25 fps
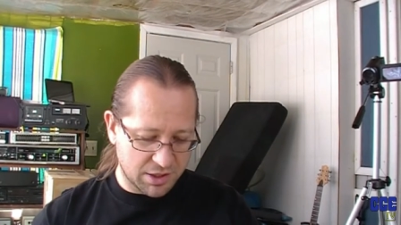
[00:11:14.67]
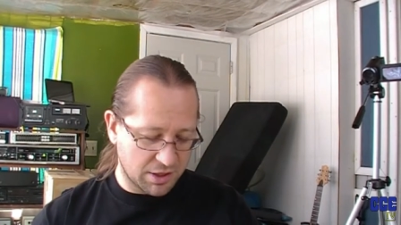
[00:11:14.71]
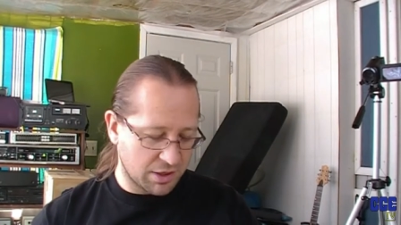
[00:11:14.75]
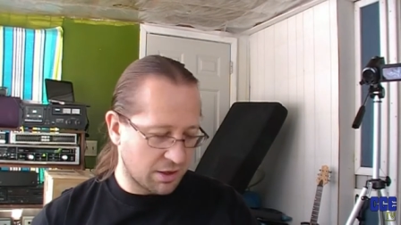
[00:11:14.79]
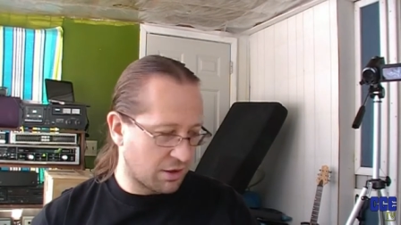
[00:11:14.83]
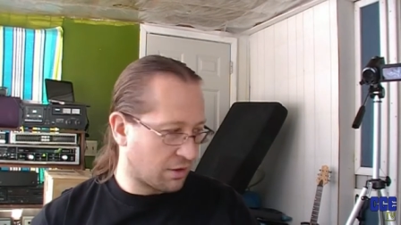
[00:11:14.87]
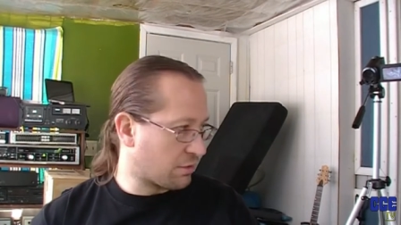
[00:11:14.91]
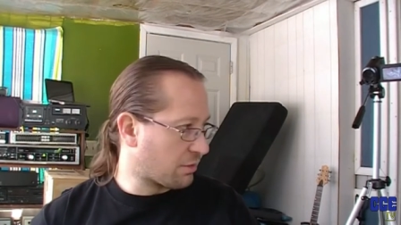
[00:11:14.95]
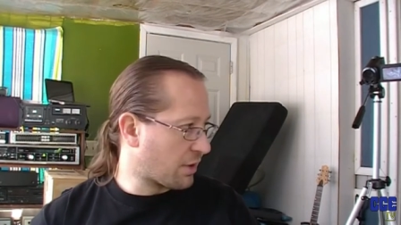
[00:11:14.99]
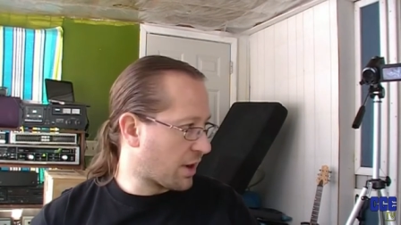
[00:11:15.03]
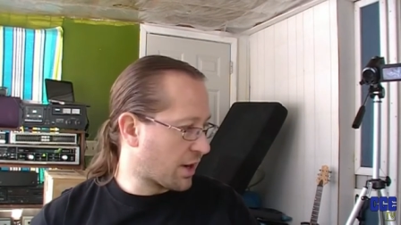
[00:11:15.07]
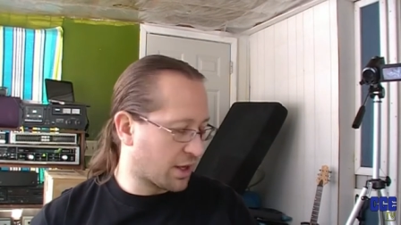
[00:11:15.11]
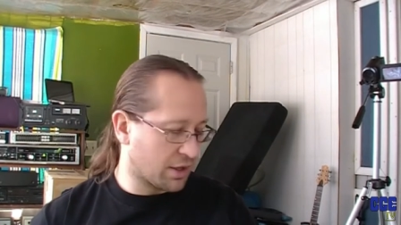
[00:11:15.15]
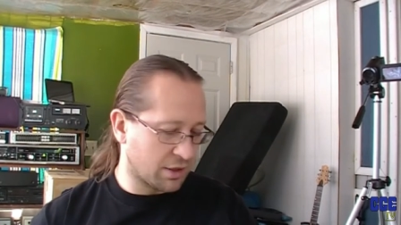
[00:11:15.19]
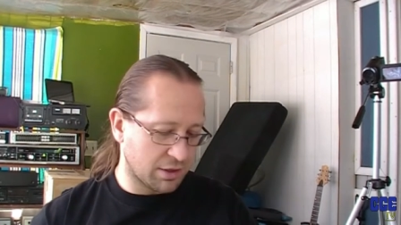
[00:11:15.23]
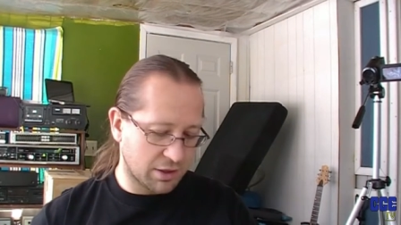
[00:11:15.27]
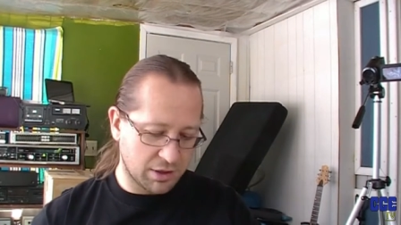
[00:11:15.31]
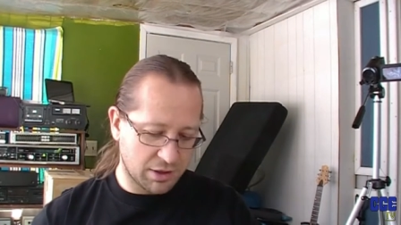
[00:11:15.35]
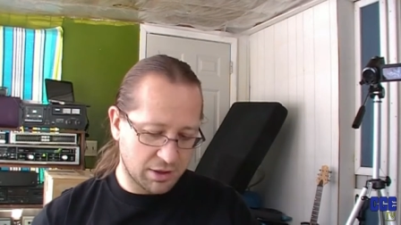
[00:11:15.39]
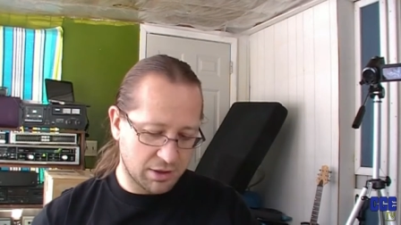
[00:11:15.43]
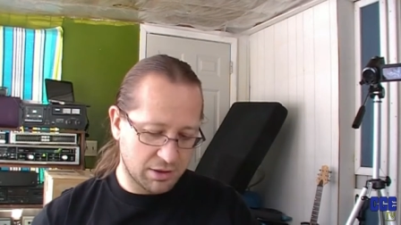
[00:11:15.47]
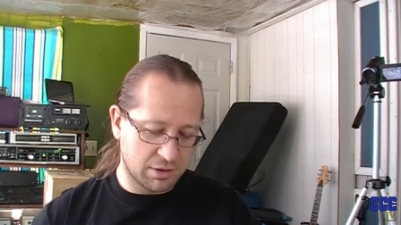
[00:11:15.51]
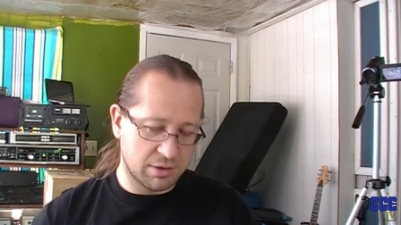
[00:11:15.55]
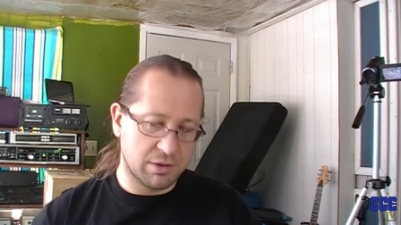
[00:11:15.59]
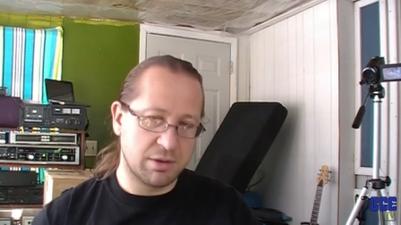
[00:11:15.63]
you know, a
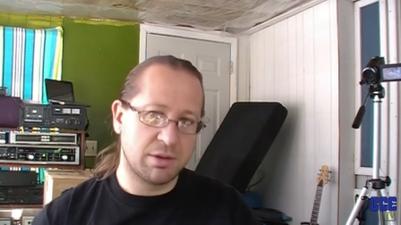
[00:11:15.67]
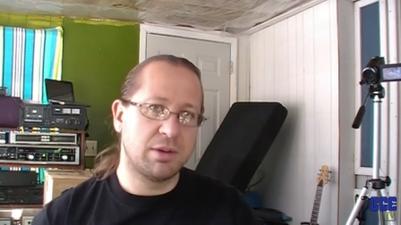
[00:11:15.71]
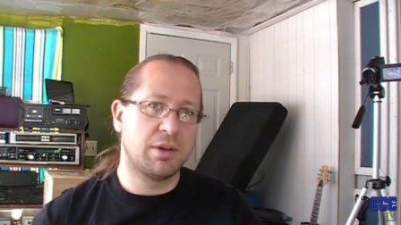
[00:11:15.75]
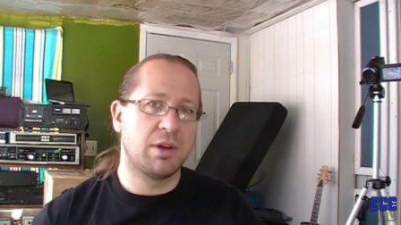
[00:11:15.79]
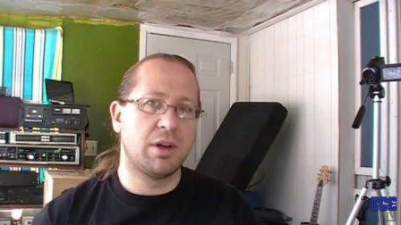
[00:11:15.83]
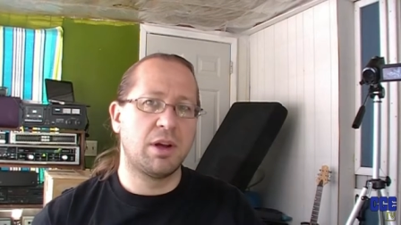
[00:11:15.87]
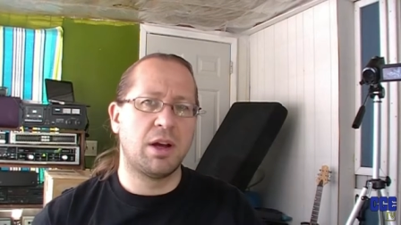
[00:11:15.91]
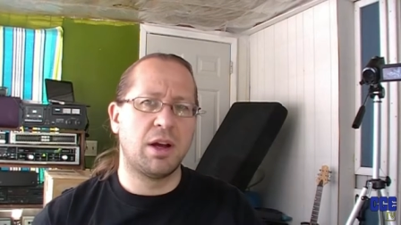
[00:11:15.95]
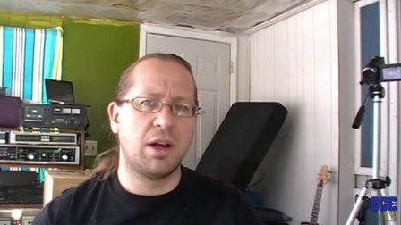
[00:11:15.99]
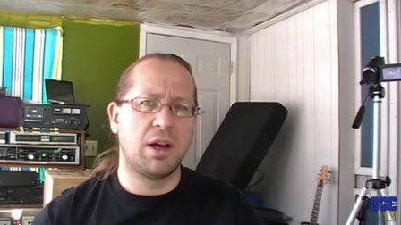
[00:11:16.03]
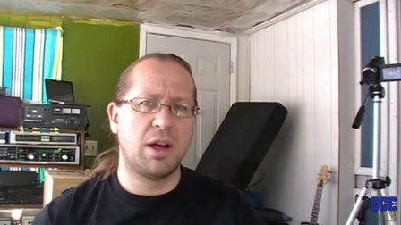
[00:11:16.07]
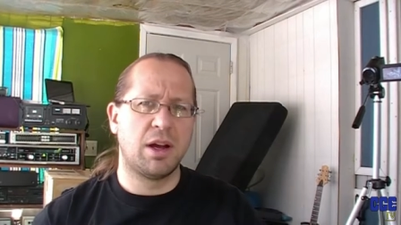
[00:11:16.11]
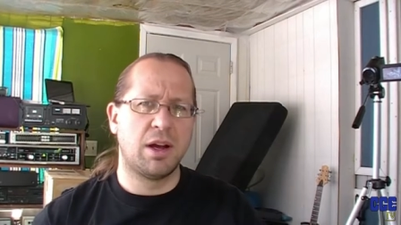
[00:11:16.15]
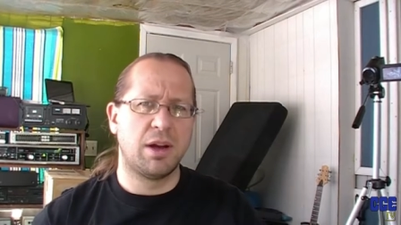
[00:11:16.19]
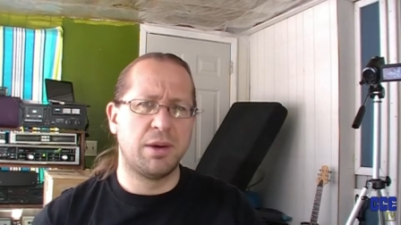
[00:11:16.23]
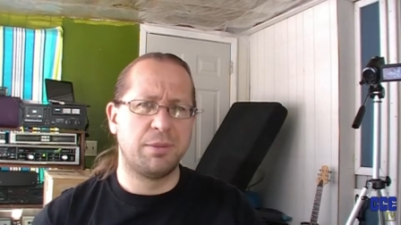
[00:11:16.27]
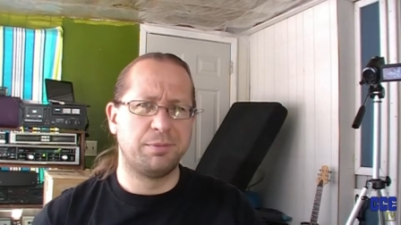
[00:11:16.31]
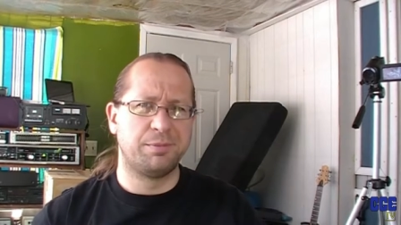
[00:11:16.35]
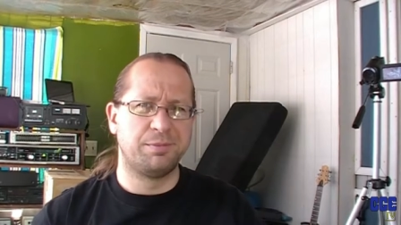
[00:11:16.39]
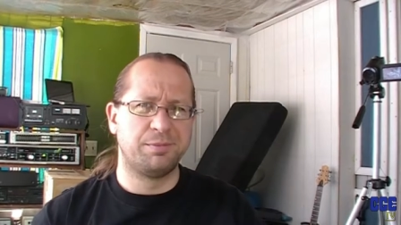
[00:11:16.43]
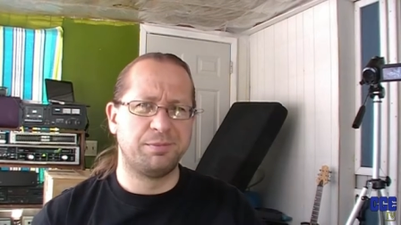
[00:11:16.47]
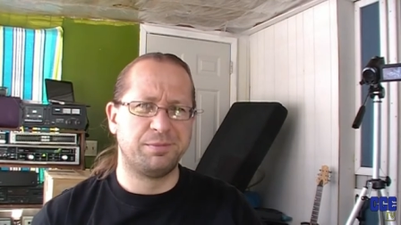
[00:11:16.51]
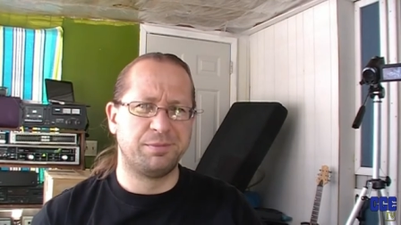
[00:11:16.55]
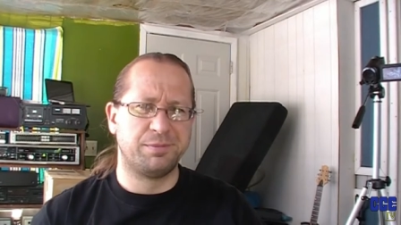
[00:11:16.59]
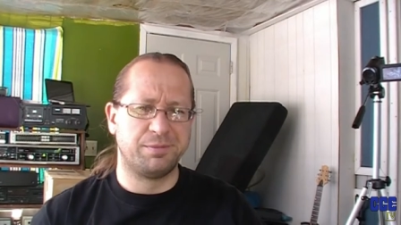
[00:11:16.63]
regular, um,